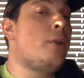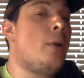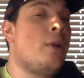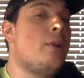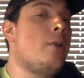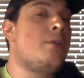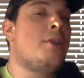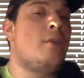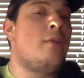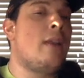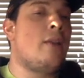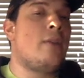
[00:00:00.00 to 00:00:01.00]
doing YouTube
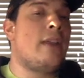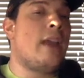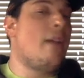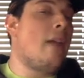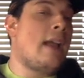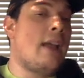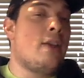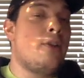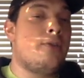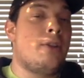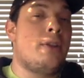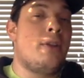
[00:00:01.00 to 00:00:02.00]
videos again like I
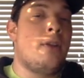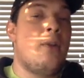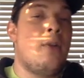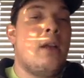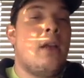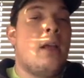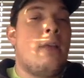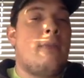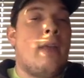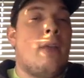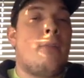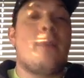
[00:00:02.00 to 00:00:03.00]
used to do
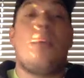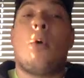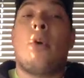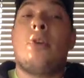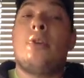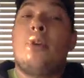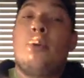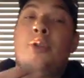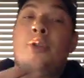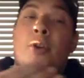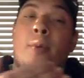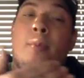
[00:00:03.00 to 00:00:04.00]
that'll be more
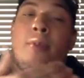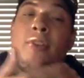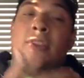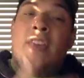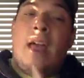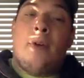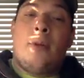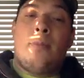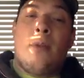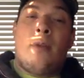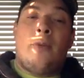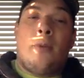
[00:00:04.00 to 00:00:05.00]
YouTube-centered,
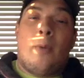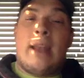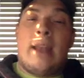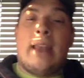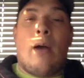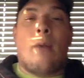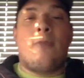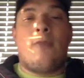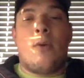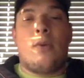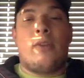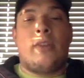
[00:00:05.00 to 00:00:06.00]
but for right now I'm
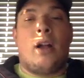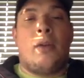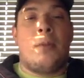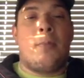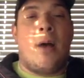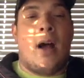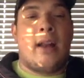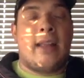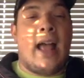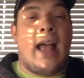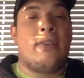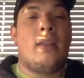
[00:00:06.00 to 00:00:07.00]
focusing on the
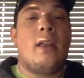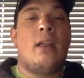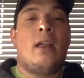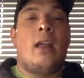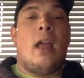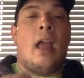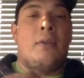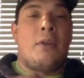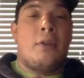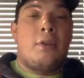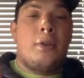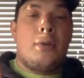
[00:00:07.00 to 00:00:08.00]
podcast, and the
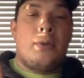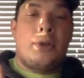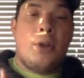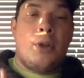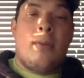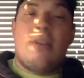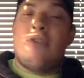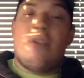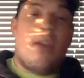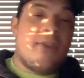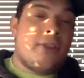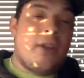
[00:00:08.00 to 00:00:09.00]
YouTube is
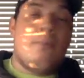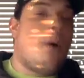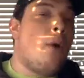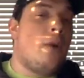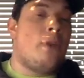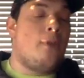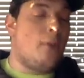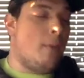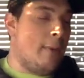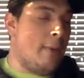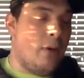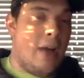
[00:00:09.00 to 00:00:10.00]
just a bonus for the
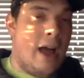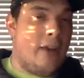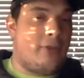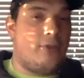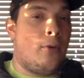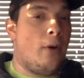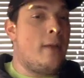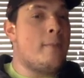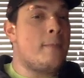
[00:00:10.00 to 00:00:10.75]
people who asked for it.